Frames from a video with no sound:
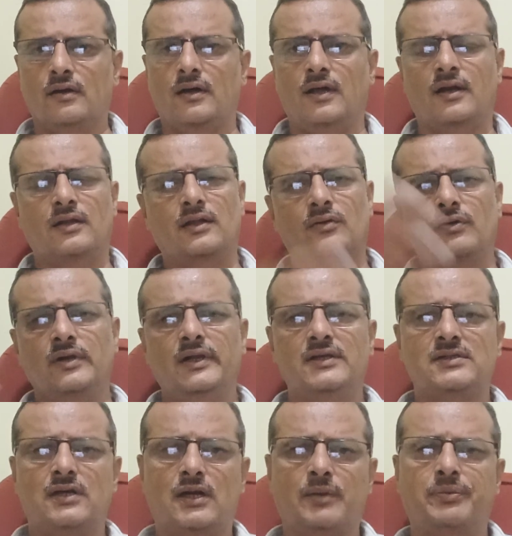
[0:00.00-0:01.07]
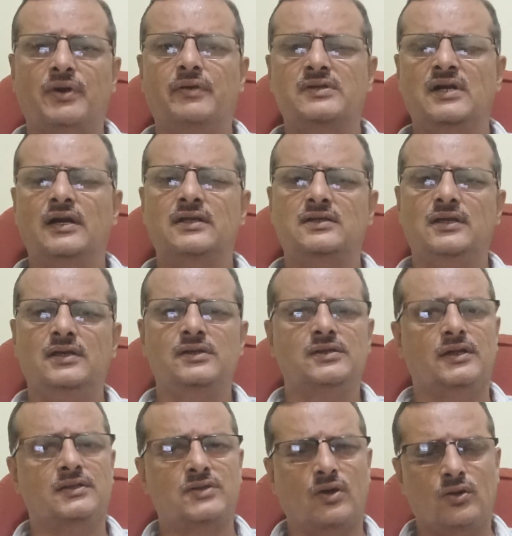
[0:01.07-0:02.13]
Another one is triple vessel disease
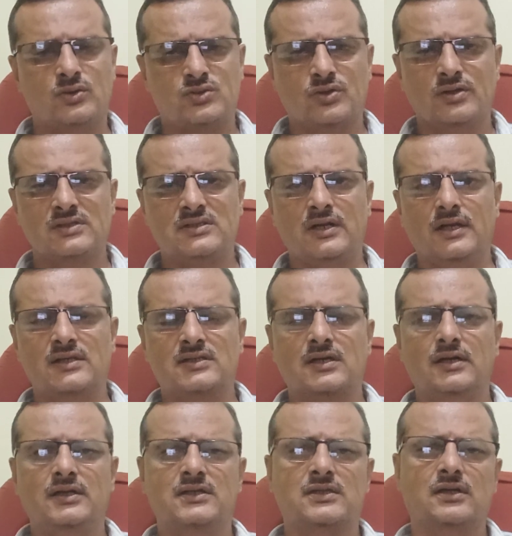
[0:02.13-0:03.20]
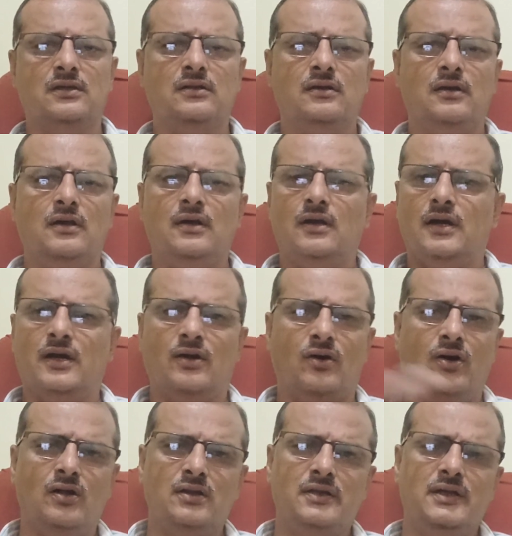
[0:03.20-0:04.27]
is also a serious condition, and
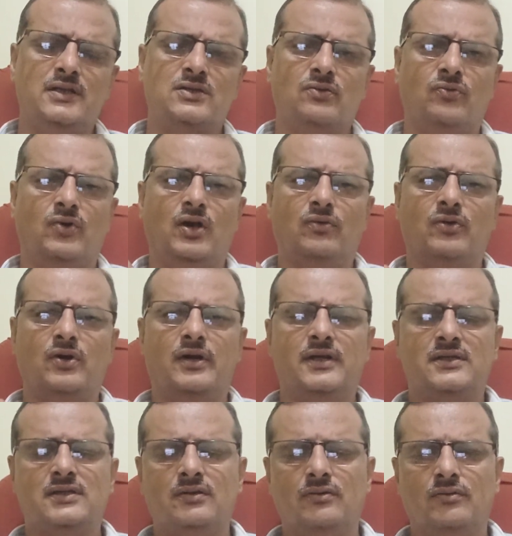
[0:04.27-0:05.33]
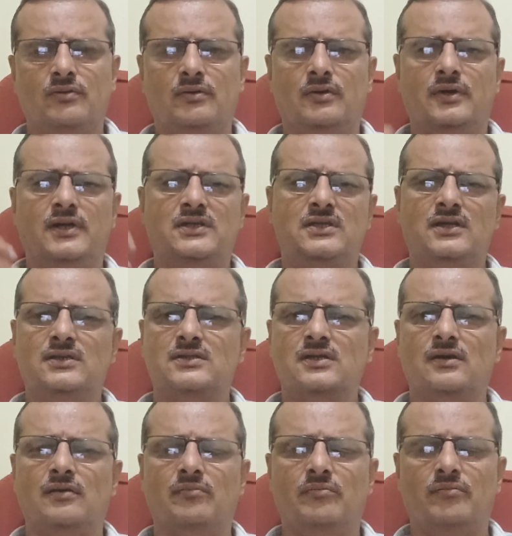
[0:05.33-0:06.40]
all these valvular
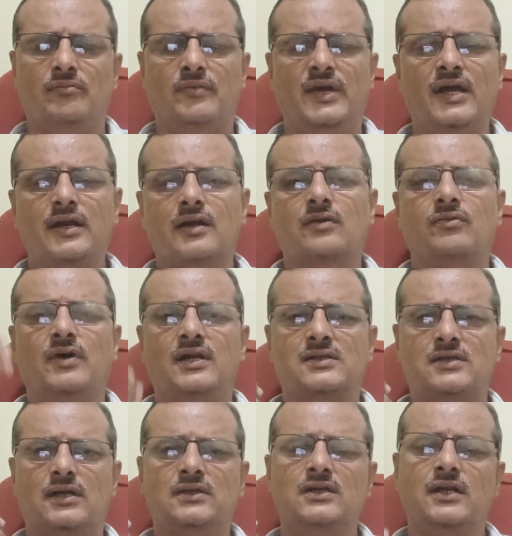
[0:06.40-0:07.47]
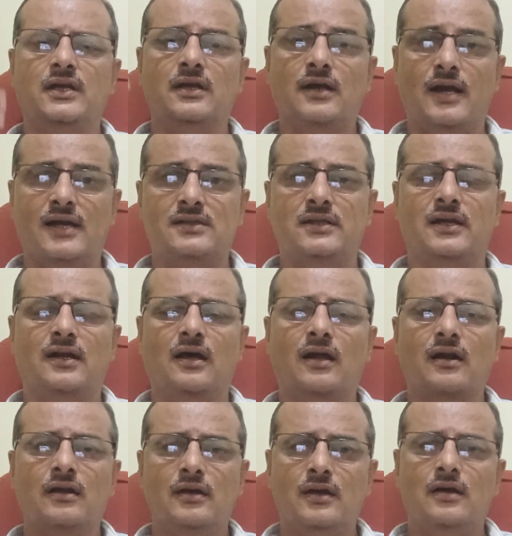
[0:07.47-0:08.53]
disease may require surgery as there
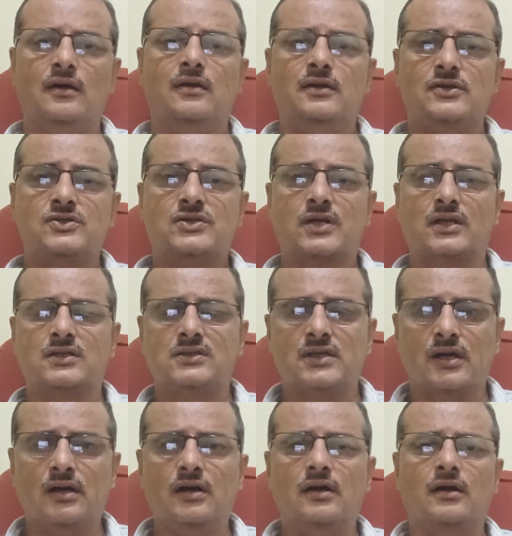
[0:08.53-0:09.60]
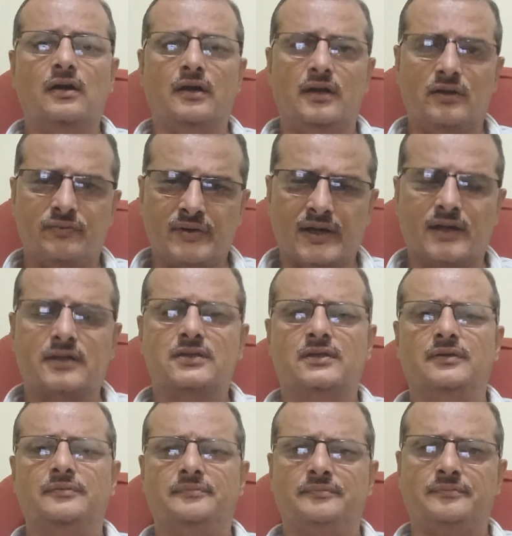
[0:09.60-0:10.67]
are structural defects.